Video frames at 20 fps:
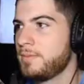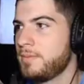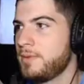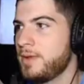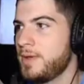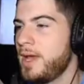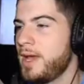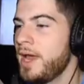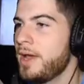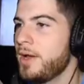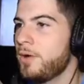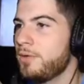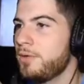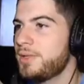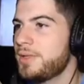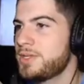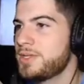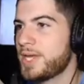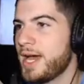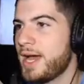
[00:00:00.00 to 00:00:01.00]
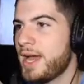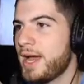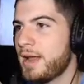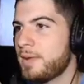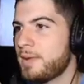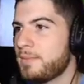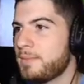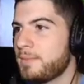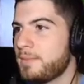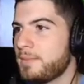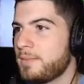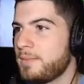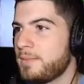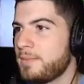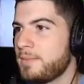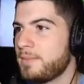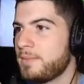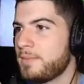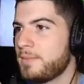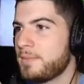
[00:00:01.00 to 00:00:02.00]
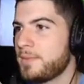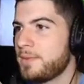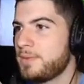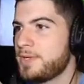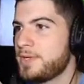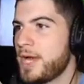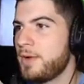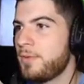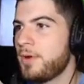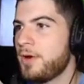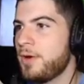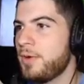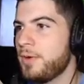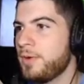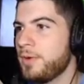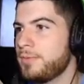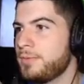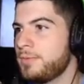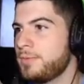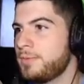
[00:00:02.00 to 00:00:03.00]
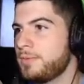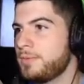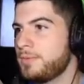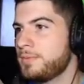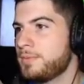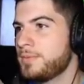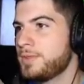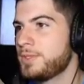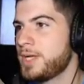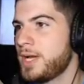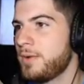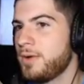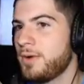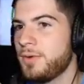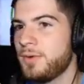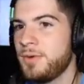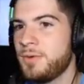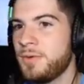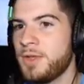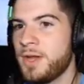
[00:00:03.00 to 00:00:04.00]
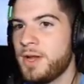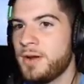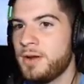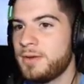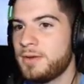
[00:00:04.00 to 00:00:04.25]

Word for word: Hey, homeless guy. Tyrone. Tyrone, you there?